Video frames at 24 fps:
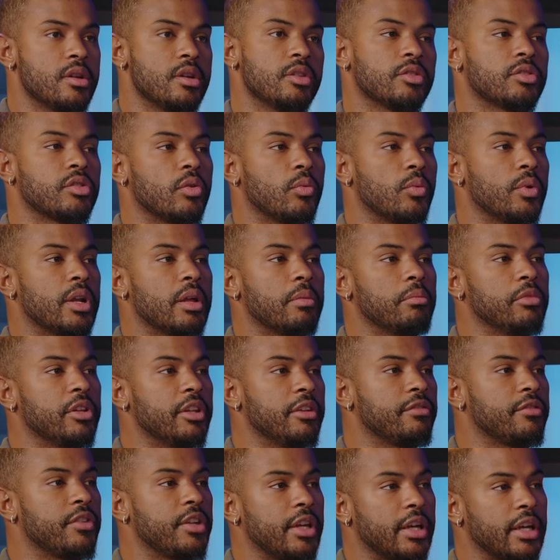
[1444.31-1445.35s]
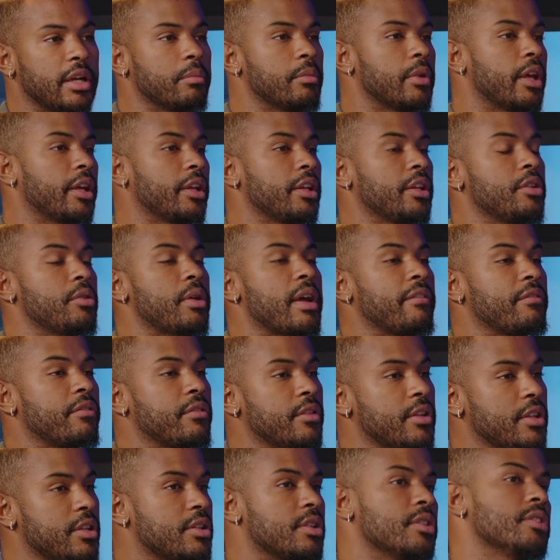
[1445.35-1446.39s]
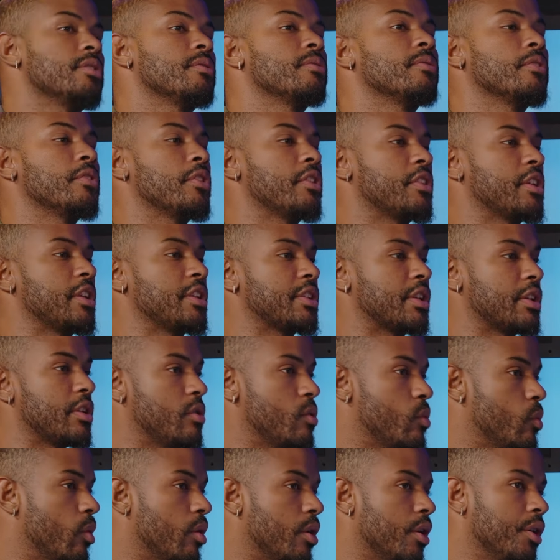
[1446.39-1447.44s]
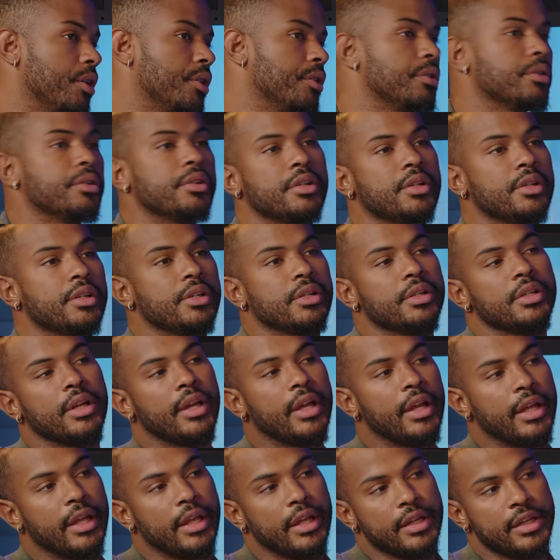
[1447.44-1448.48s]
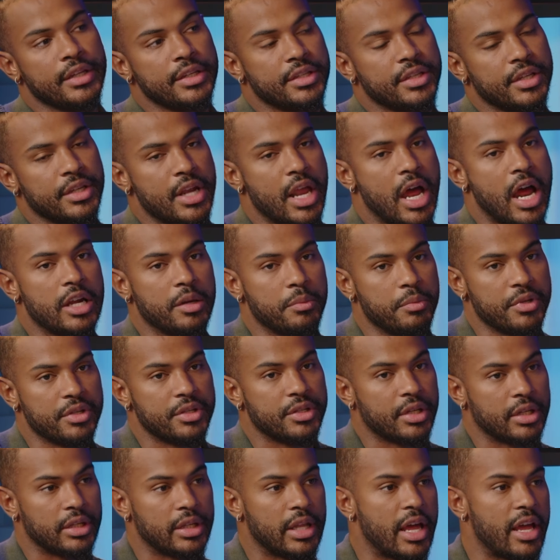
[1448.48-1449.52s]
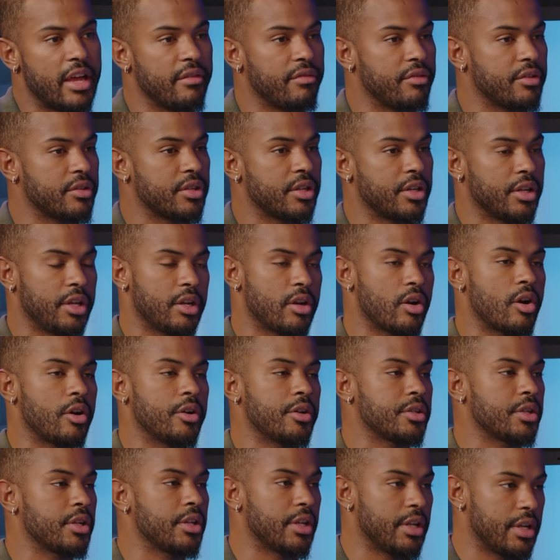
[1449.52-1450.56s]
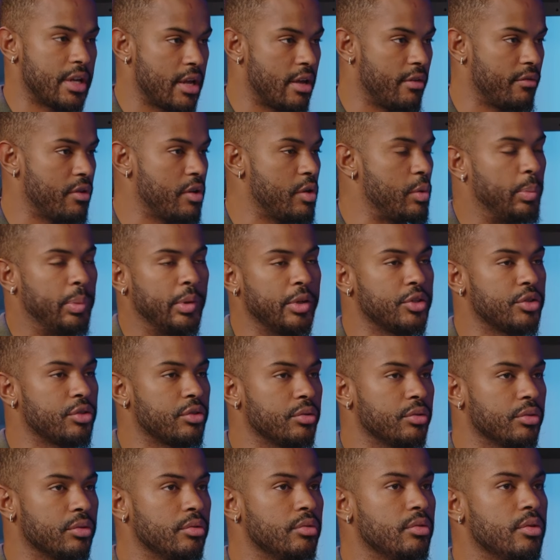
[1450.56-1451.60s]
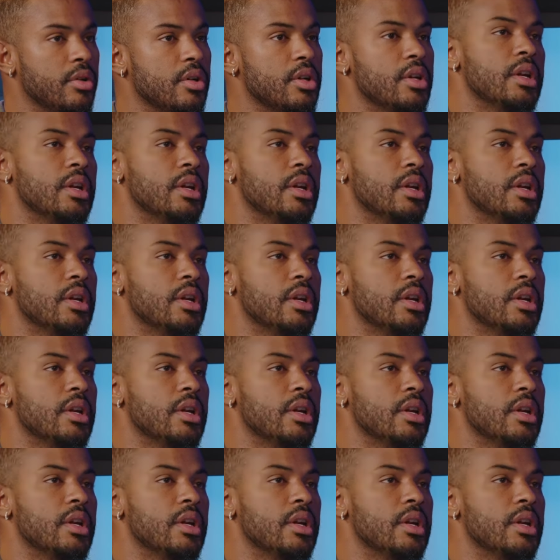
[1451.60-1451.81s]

So when I'm lifting, I'm like, you have this is for the things that you want, and it's synonymous to life. It's gonna get hard. It's gonna get heavy. Push through.